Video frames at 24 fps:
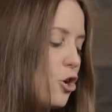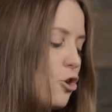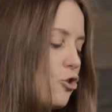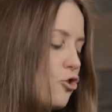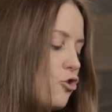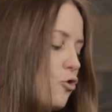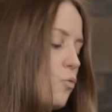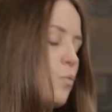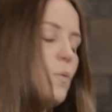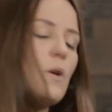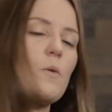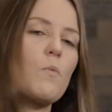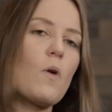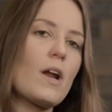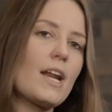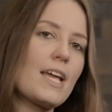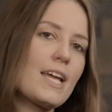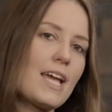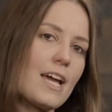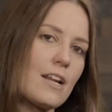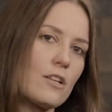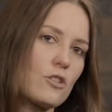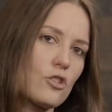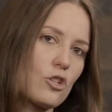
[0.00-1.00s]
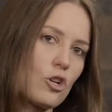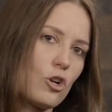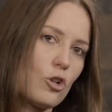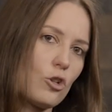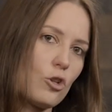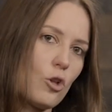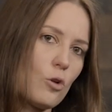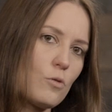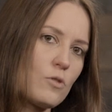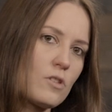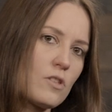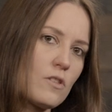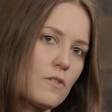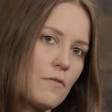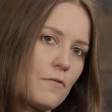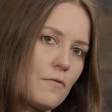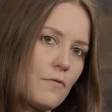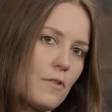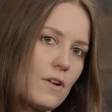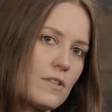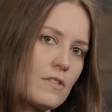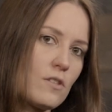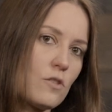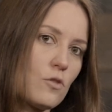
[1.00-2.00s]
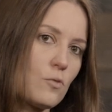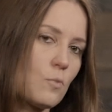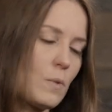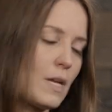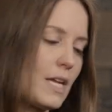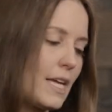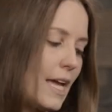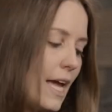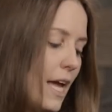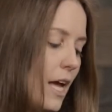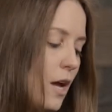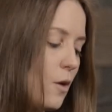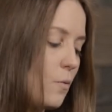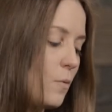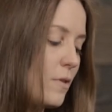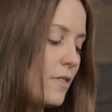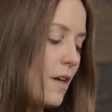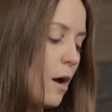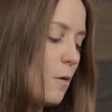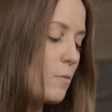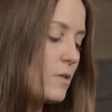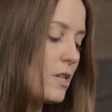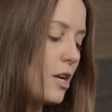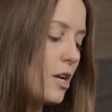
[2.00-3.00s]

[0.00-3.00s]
So we wanna get as close to the frets as we can without